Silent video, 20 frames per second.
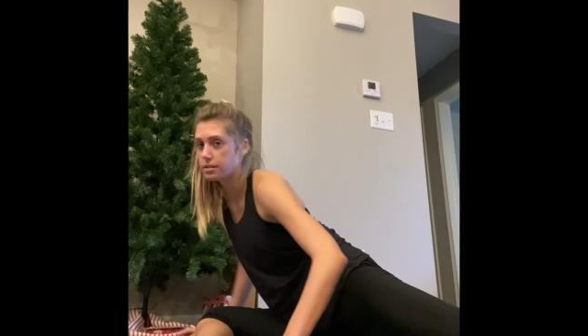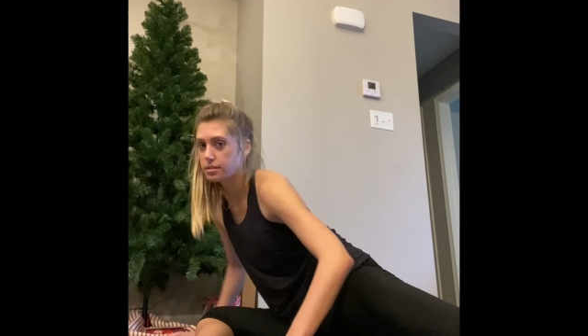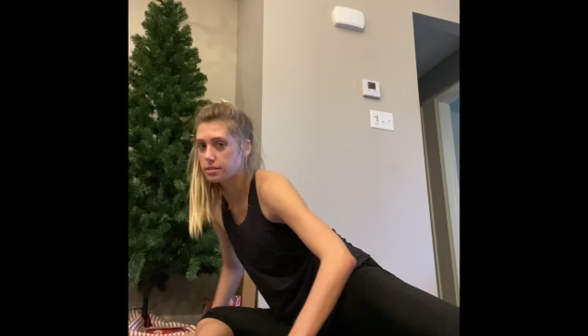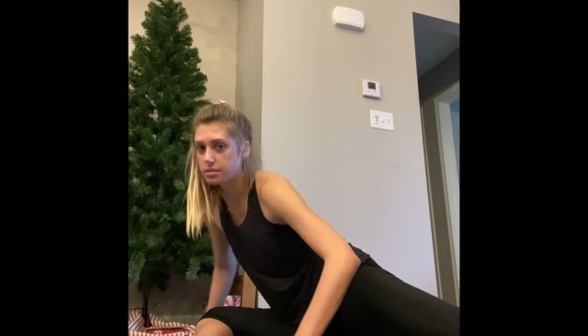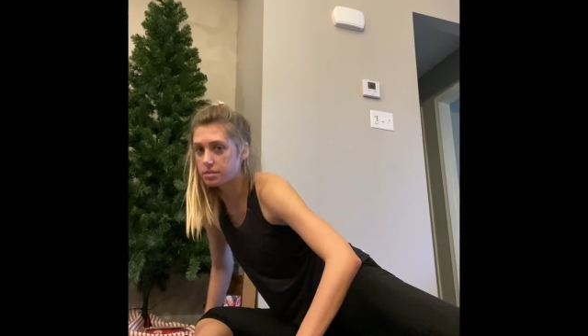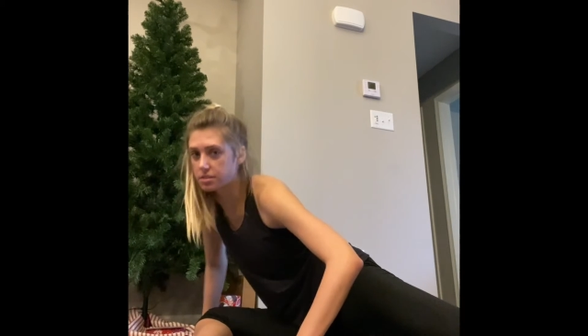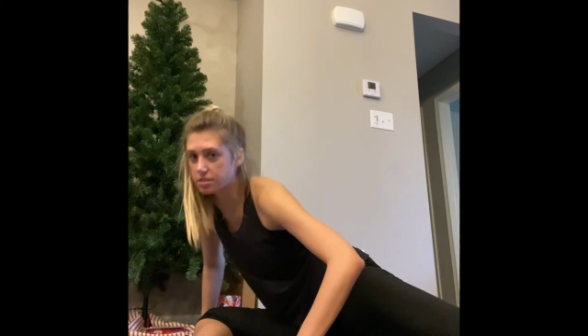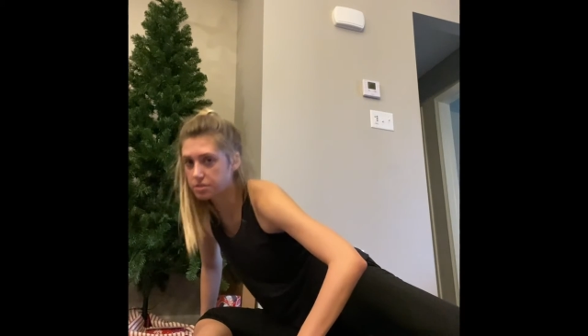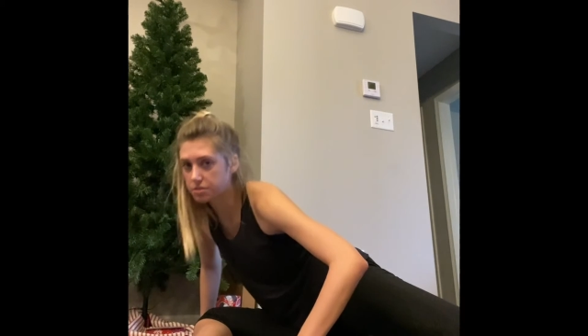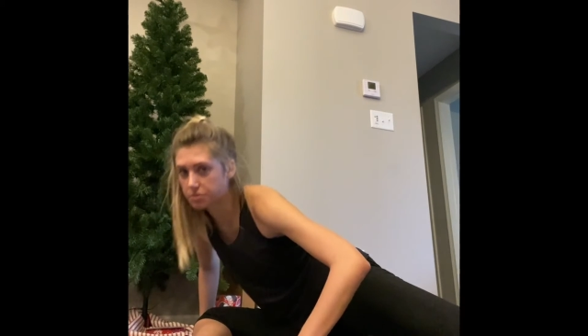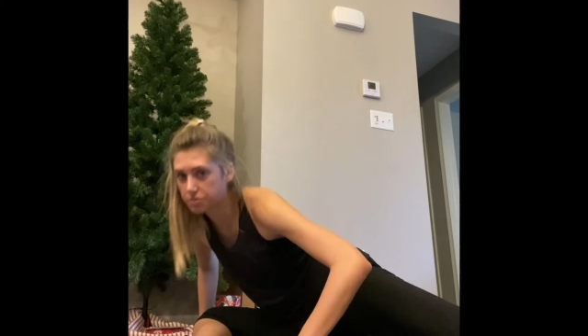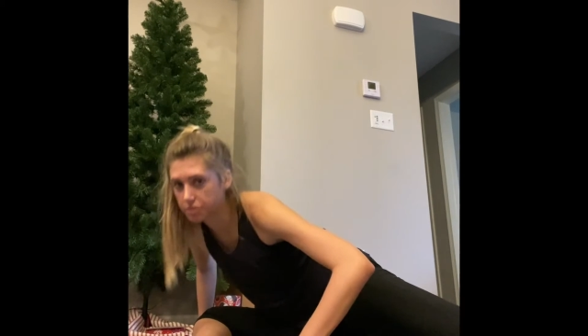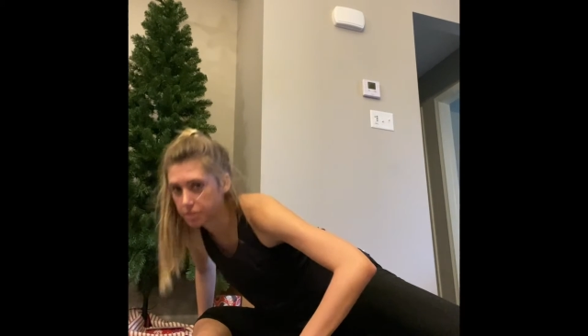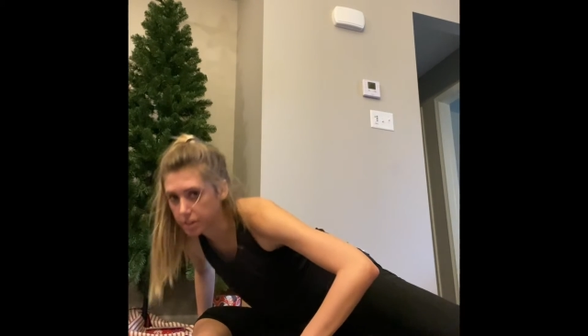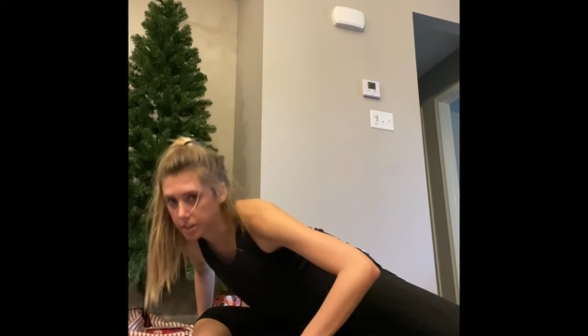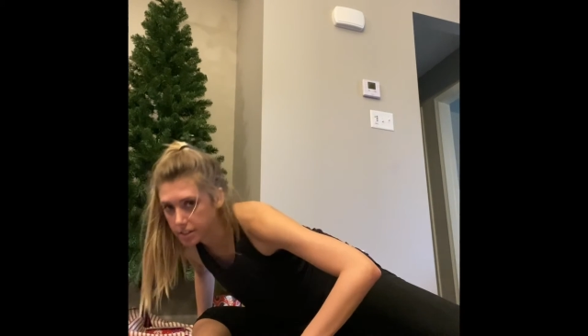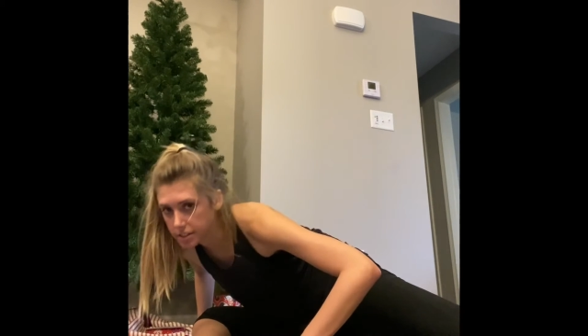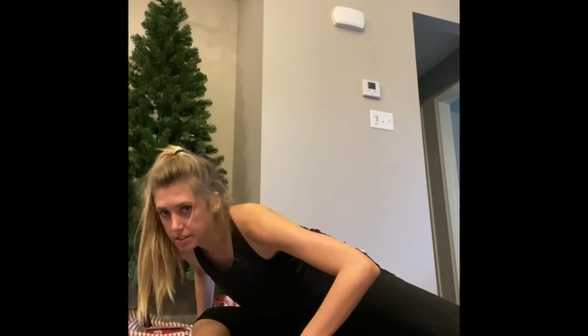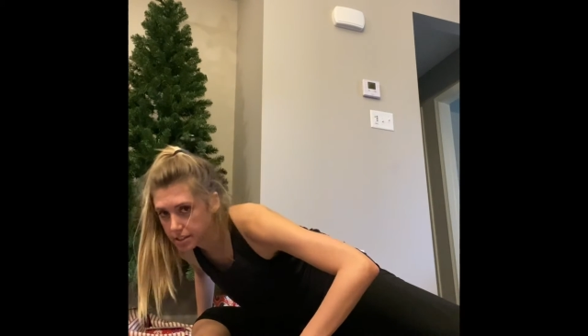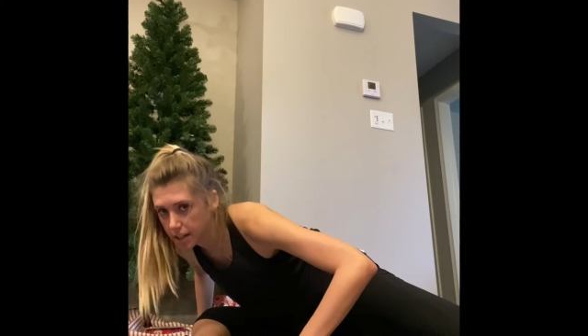to
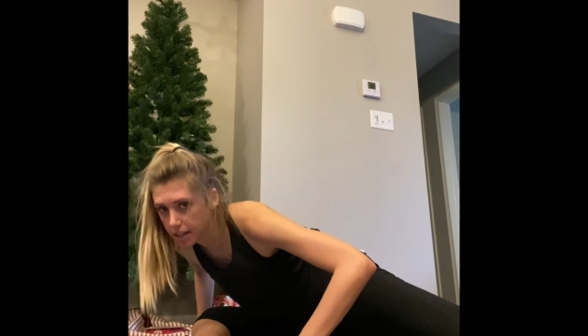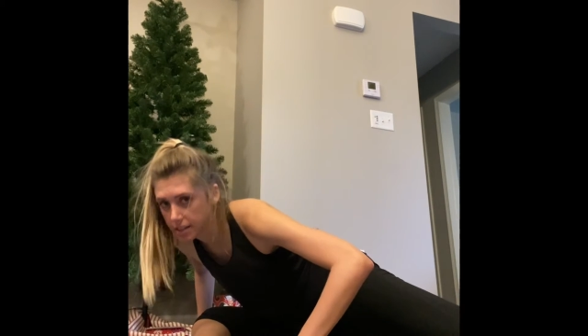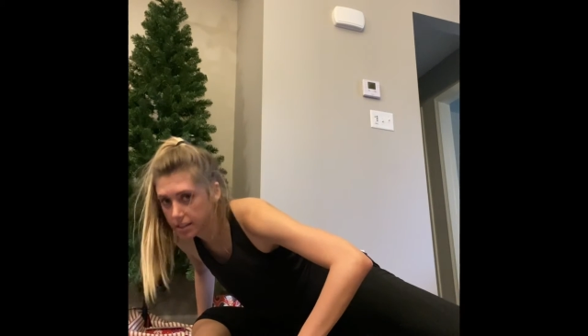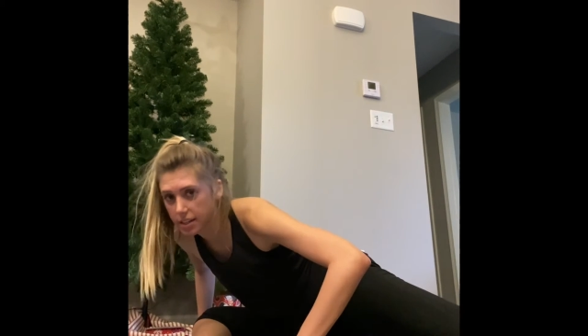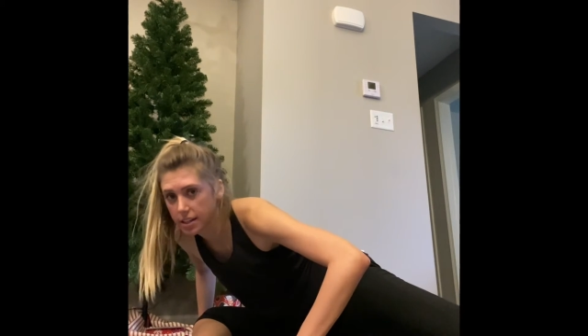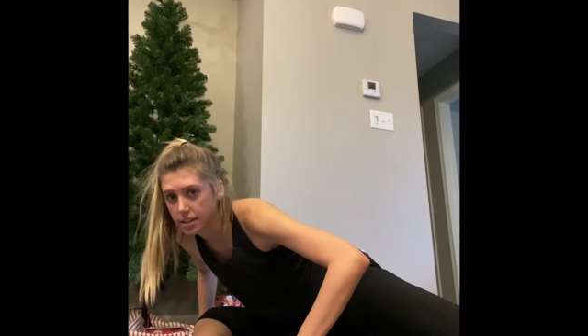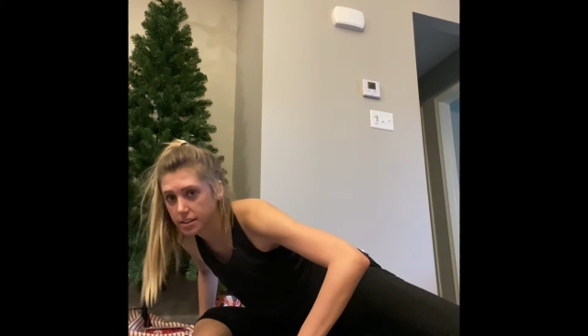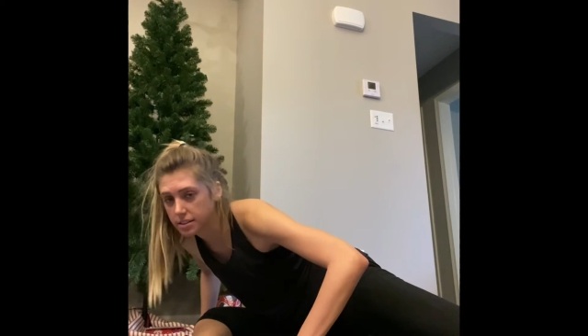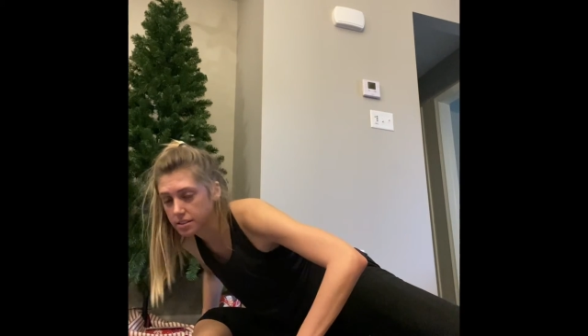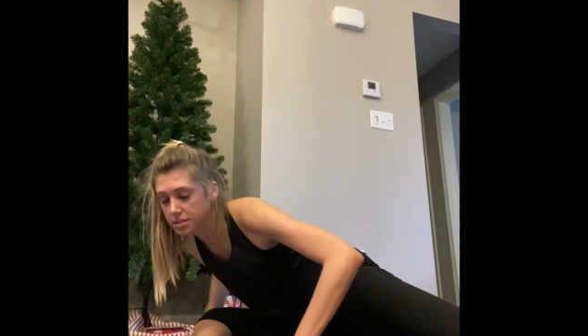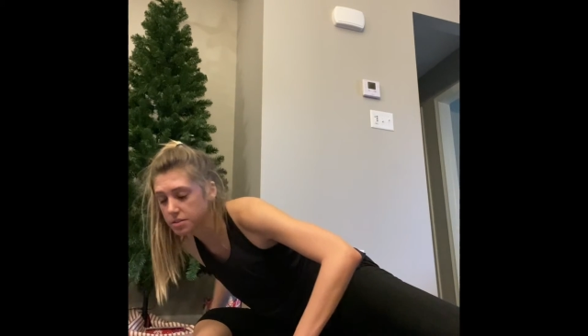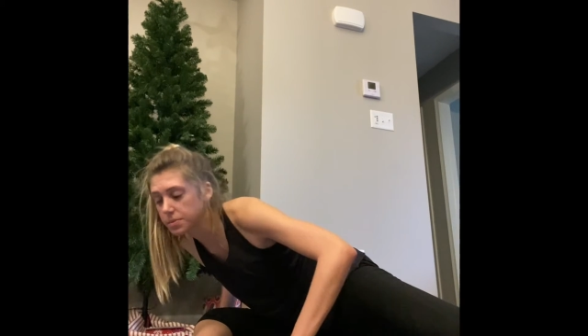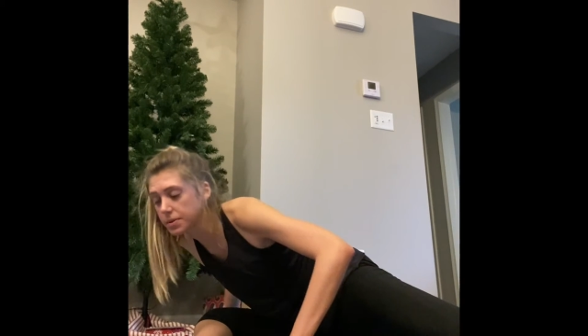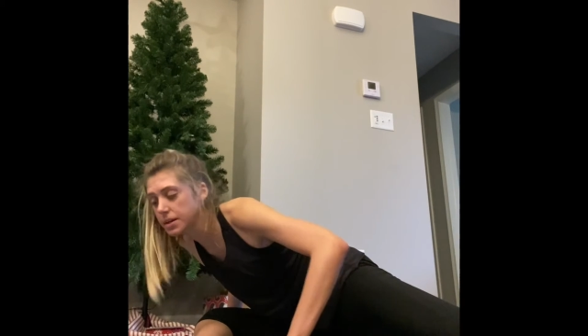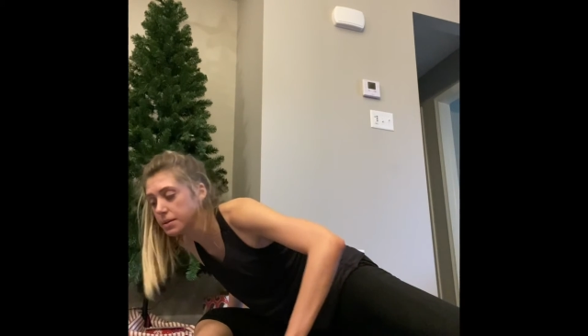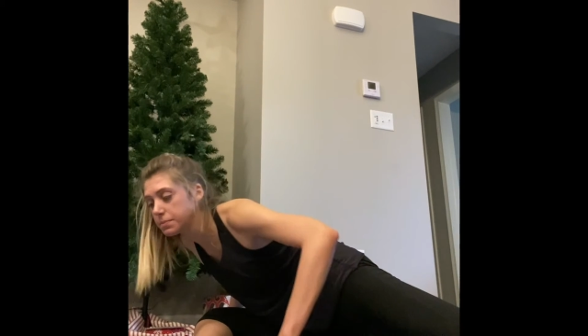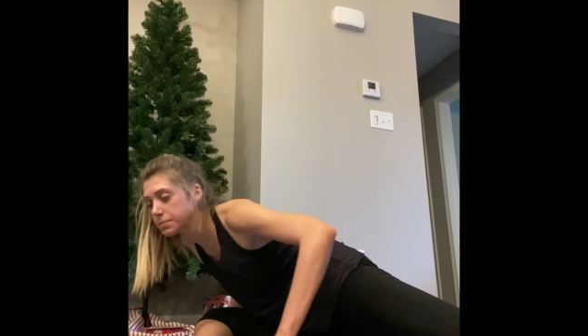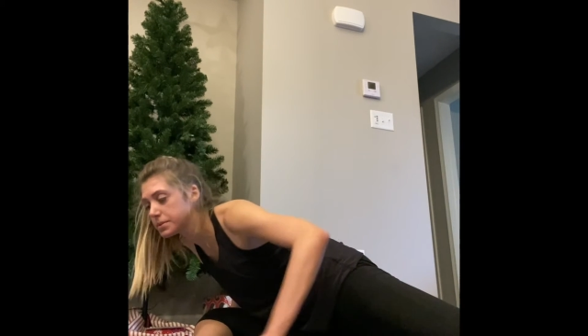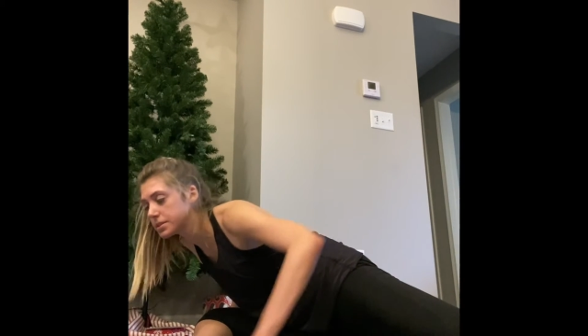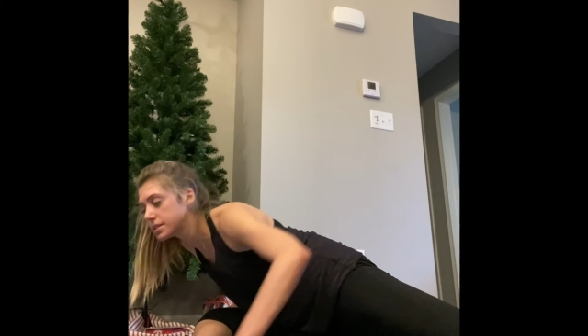foot, and then the
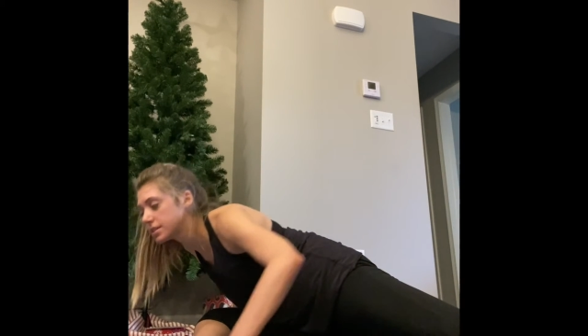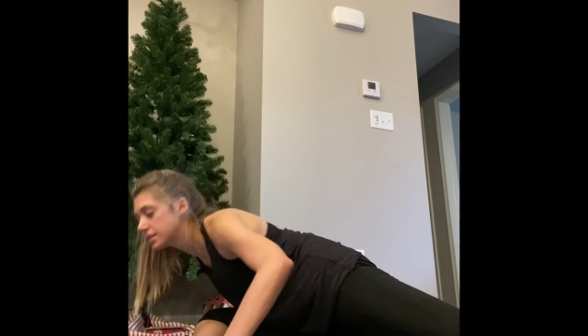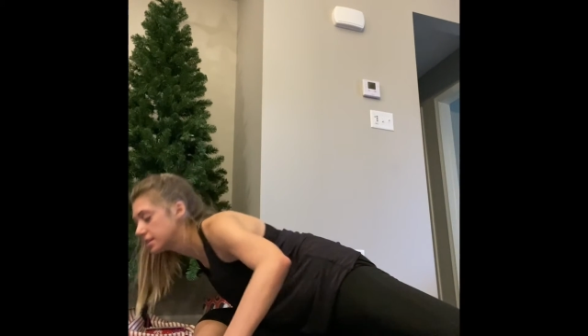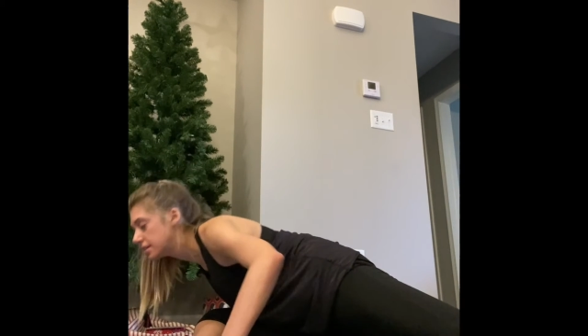sweeps,